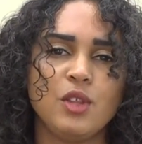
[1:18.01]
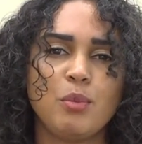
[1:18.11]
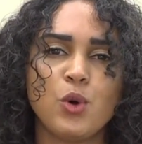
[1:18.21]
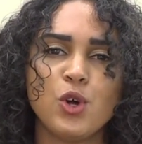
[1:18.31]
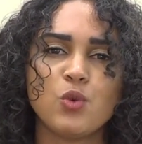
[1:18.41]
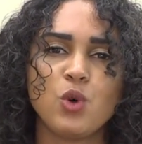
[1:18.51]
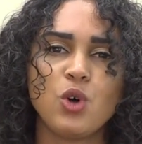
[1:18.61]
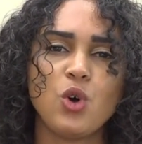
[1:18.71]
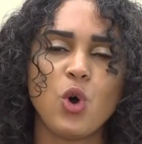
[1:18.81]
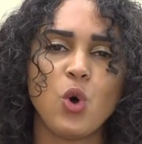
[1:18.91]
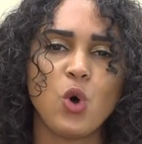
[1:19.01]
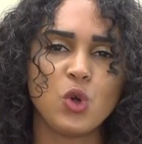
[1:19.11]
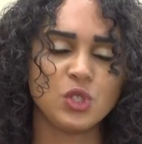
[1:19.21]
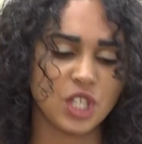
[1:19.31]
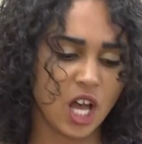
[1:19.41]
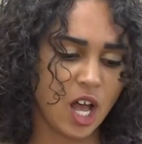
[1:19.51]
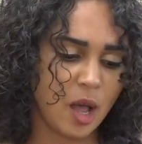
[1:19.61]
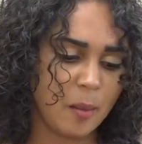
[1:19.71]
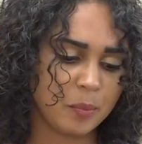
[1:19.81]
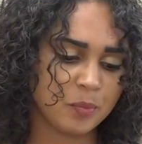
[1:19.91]
The board will hold,
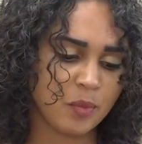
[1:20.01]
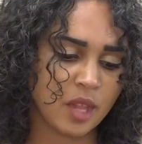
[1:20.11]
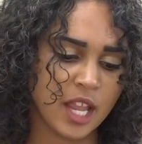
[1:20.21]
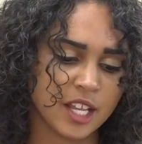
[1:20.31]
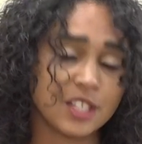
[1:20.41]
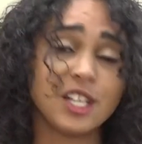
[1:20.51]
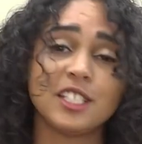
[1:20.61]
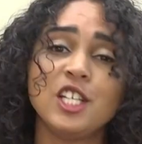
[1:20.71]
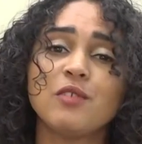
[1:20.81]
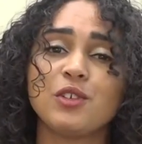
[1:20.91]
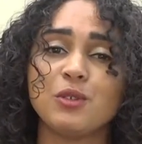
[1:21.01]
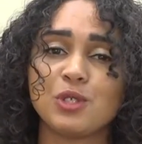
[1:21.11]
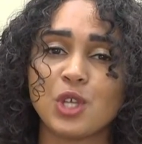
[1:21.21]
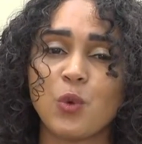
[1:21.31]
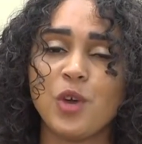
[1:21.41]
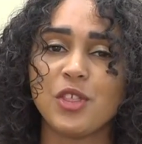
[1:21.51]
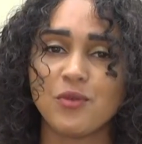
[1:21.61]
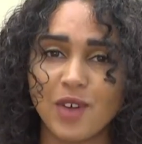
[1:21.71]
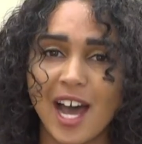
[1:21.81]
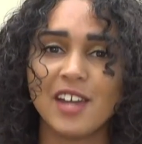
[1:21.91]
conduct interviews with
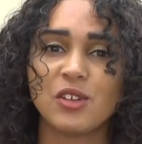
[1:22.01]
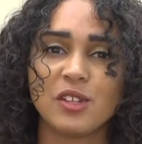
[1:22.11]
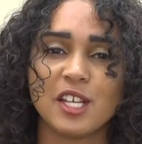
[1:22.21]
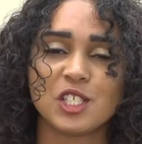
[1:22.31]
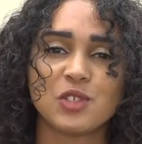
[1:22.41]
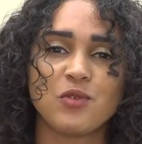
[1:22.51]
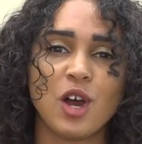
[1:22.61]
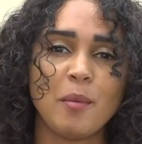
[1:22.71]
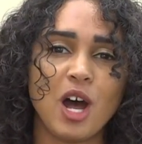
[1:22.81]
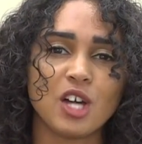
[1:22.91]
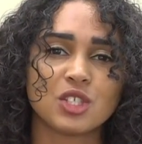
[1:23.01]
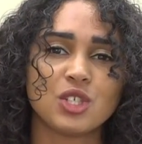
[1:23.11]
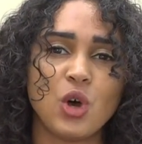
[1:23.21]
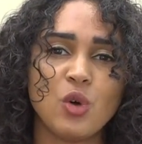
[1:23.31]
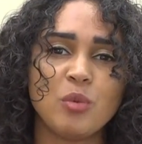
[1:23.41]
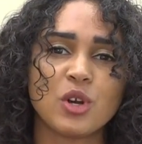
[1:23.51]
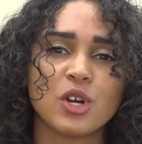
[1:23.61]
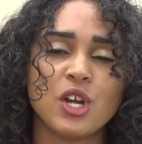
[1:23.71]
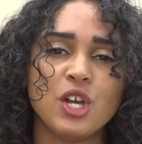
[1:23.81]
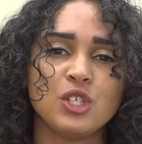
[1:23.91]
finalists from
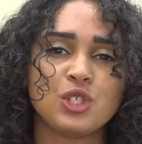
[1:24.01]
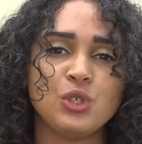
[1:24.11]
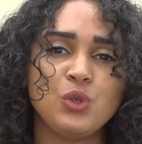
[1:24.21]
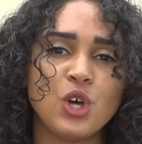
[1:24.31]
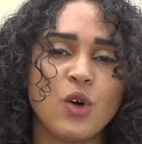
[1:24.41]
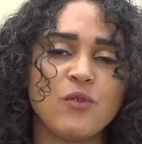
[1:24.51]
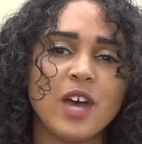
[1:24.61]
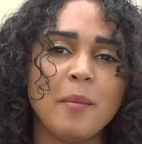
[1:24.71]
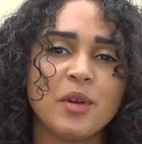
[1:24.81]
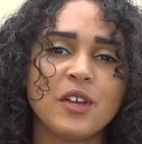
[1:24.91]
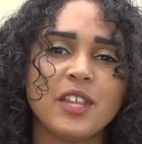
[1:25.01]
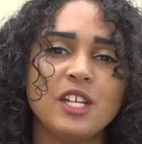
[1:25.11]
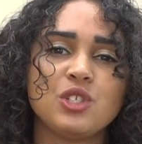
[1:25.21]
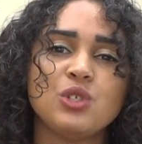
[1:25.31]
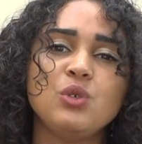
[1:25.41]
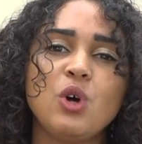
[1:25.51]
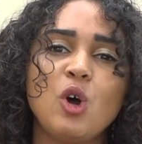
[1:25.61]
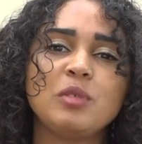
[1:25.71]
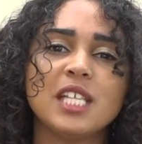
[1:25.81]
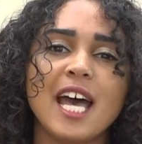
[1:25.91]
October to November, and they do
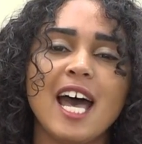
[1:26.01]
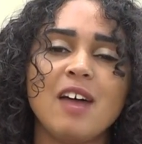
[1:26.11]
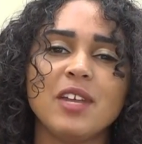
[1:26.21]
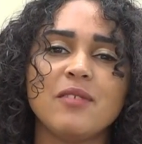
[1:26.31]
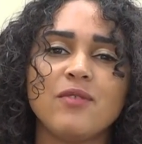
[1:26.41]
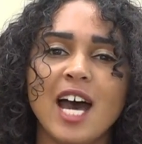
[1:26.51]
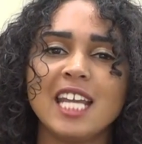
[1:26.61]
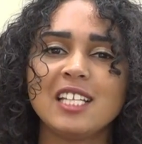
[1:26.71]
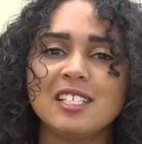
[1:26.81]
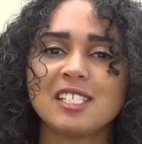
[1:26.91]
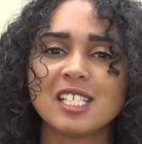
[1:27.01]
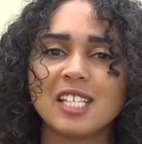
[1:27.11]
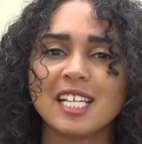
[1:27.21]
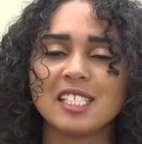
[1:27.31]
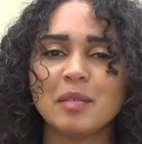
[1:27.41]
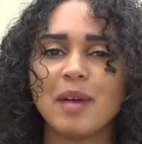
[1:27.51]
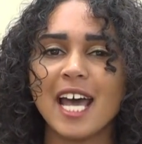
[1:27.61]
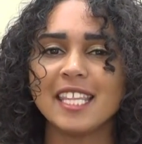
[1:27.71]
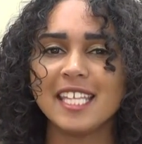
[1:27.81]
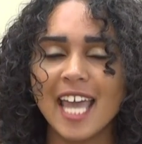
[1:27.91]
hope to have a finalist selected
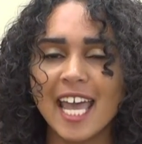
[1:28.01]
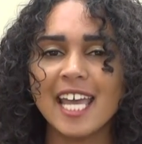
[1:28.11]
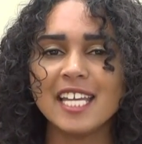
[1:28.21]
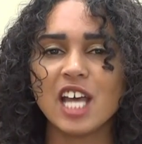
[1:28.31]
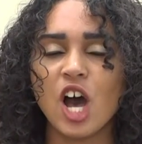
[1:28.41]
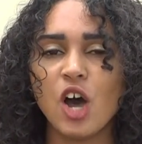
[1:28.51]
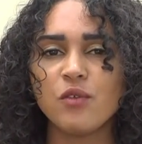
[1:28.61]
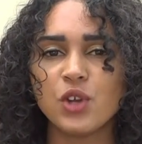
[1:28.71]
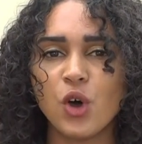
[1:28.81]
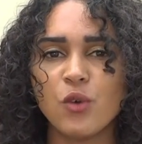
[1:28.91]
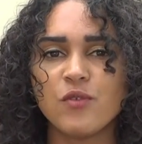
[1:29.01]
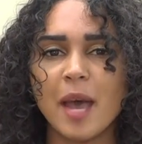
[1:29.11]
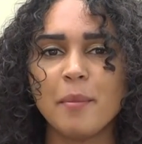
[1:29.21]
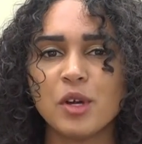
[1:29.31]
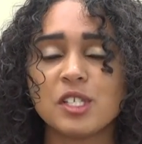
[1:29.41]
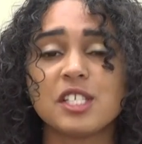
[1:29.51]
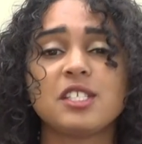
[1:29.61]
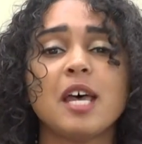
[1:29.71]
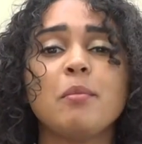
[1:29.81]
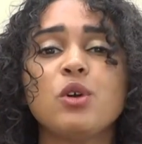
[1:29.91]
by the end of November.
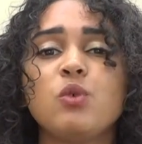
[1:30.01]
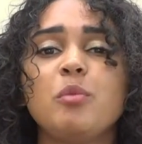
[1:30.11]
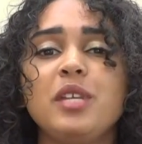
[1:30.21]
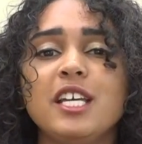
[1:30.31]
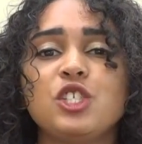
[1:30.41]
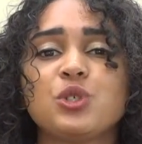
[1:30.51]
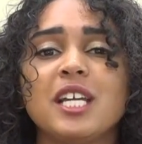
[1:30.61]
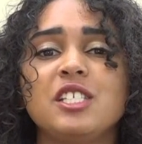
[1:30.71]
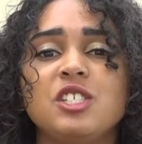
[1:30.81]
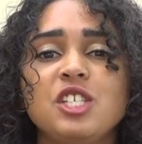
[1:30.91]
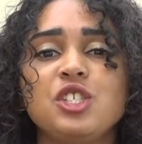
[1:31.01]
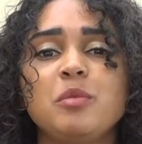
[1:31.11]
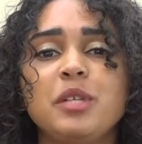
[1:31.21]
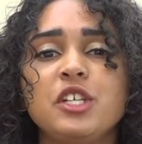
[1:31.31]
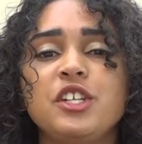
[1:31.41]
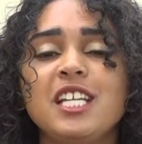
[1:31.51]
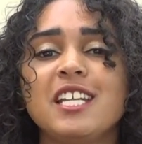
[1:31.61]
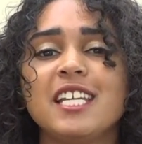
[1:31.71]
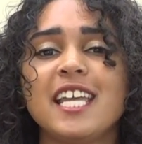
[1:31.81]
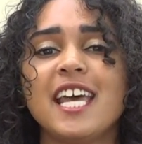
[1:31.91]
December will be a transition period,
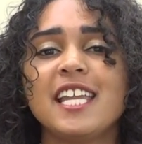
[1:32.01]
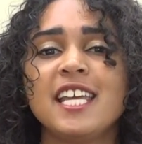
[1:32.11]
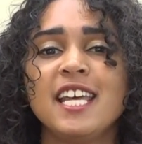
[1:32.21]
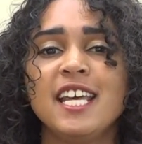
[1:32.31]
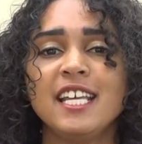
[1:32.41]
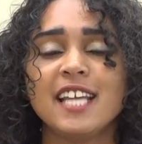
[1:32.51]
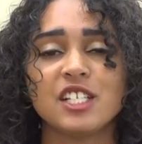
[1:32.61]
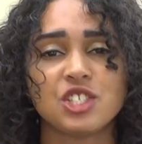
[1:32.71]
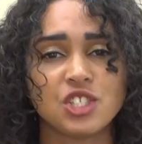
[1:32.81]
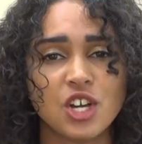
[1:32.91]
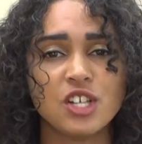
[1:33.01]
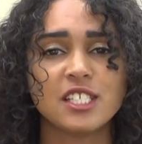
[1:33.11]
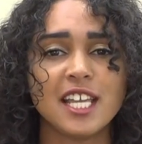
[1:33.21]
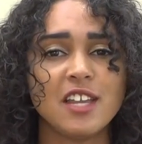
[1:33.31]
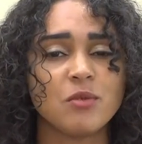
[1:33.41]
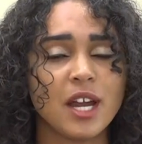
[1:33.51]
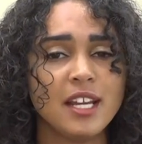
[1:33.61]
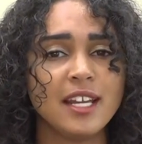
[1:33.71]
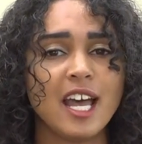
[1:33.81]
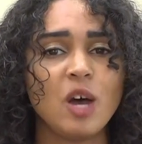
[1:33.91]
and again, that start date
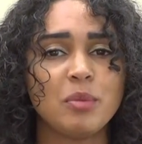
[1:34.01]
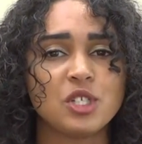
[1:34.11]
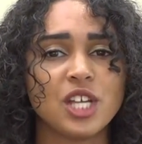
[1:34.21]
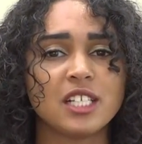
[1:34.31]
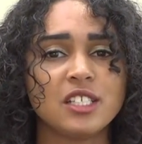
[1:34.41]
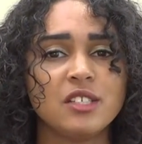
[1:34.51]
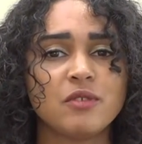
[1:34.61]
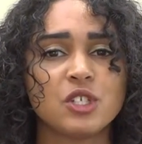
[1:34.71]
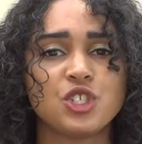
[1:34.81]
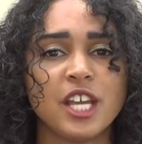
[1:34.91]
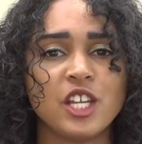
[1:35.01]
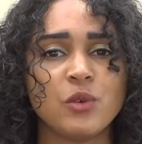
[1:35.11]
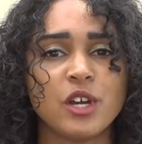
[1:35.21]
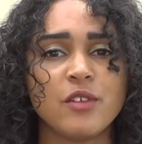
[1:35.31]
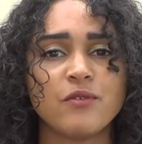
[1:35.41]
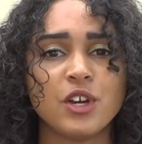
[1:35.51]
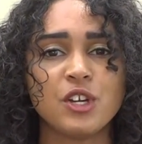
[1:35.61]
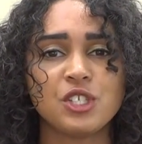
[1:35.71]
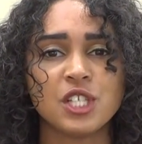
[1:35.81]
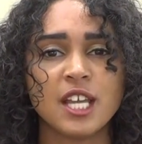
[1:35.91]
right now projected for January
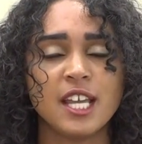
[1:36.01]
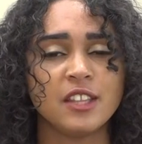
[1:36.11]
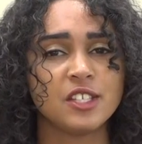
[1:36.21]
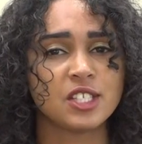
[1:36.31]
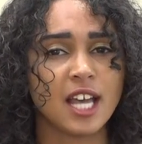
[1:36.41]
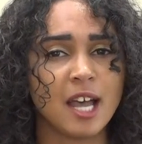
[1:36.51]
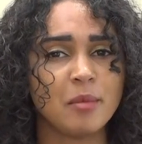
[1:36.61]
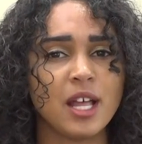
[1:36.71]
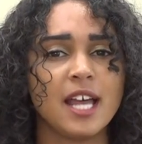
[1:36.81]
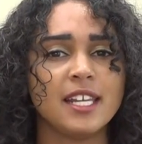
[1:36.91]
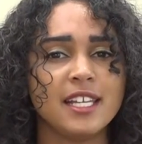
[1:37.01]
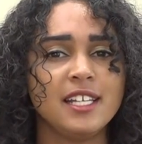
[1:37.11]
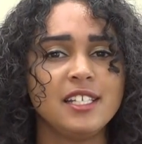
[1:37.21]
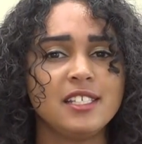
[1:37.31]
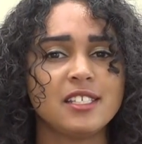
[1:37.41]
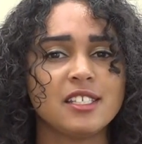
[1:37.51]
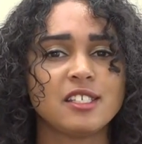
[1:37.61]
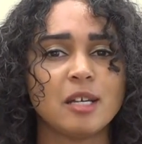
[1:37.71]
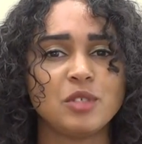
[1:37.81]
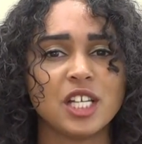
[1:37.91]
1st. This timeline is
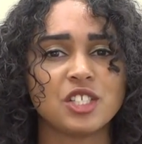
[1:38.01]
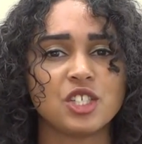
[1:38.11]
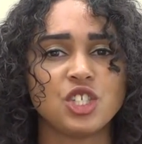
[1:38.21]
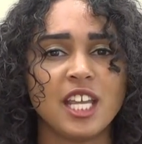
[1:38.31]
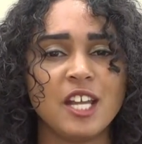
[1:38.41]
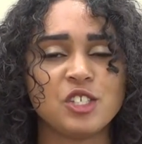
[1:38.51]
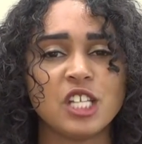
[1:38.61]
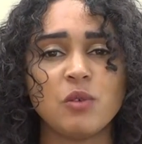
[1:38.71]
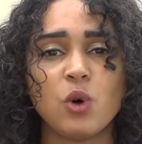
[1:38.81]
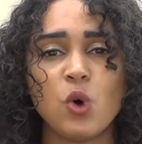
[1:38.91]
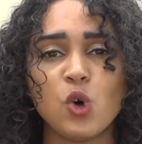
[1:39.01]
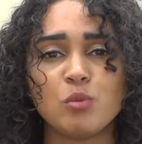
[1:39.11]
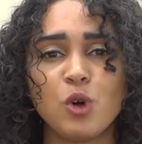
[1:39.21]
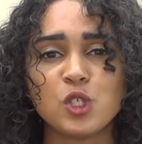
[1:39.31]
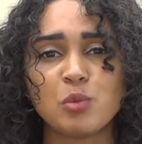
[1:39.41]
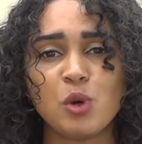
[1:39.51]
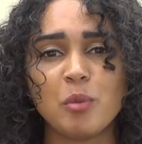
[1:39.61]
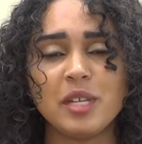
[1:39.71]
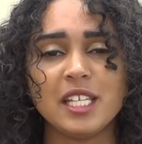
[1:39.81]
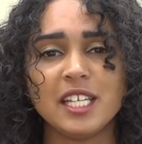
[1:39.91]
subject to change, and they will hold
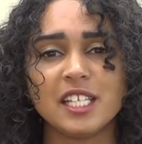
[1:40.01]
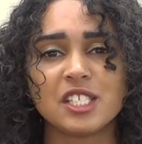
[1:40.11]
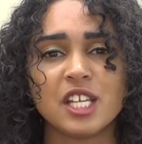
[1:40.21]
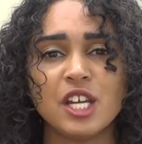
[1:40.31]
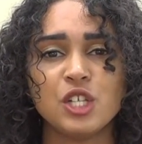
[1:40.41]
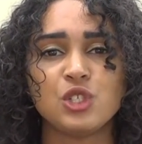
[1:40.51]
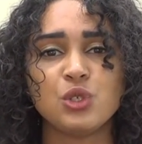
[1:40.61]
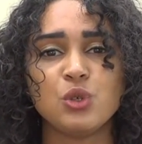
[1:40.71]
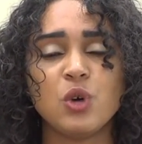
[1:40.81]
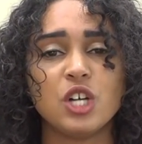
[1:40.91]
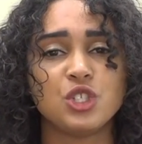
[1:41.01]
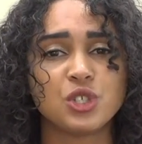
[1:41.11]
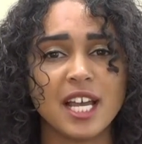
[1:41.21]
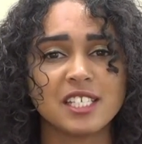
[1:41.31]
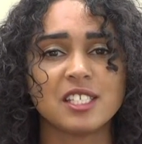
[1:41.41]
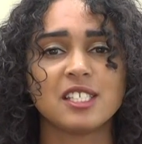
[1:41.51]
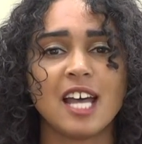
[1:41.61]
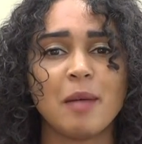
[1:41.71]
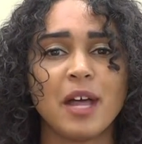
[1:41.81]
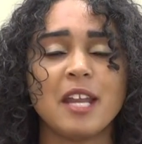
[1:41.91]
multiple meetings to address this
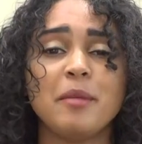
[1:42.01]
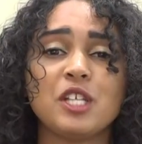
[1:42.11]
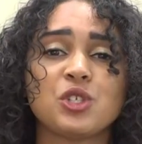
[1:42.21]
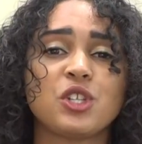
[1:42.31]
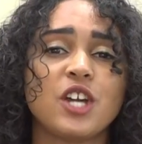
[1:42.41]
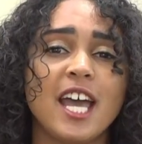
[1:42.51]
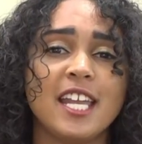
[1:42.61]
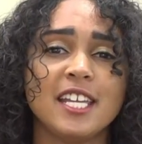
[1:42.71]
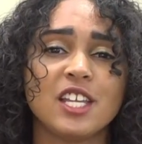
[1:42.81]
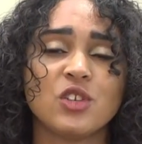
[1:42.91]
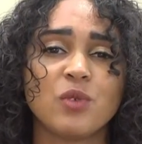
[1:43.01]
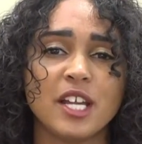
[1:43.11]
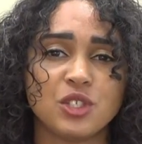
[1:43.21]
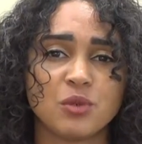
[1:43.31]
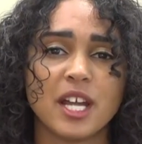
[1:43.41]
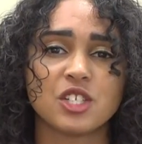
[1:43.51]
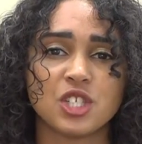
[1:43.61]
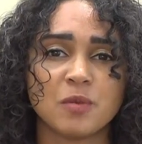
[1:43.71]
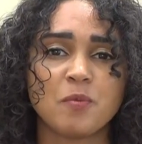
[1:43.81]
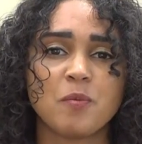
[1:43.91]
timeline and make sure they are heading in the right
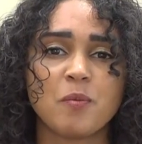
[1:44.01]
direction.